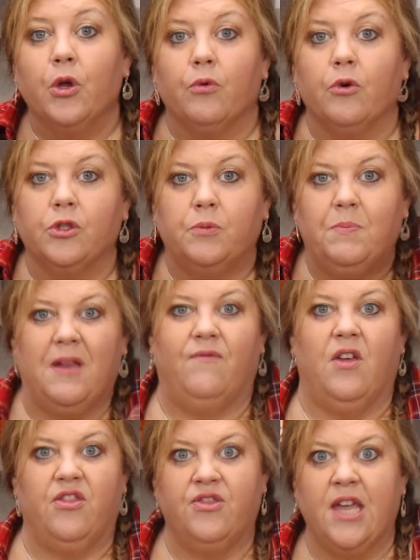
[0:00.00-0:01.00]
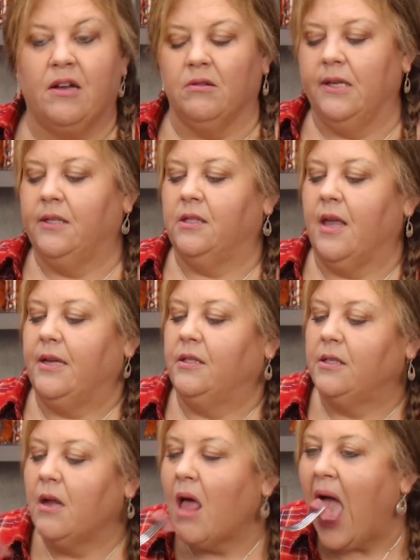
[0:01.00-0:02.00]
their roast beef thickly
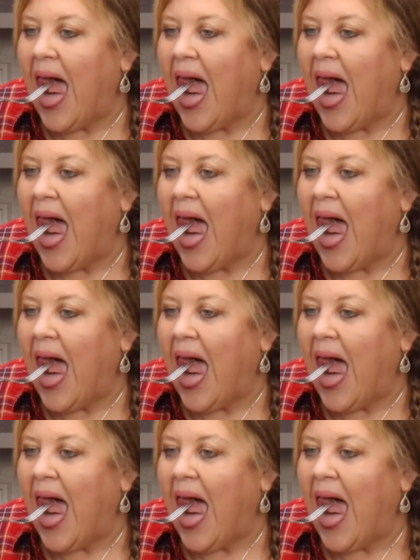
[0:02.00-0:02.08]
sliced.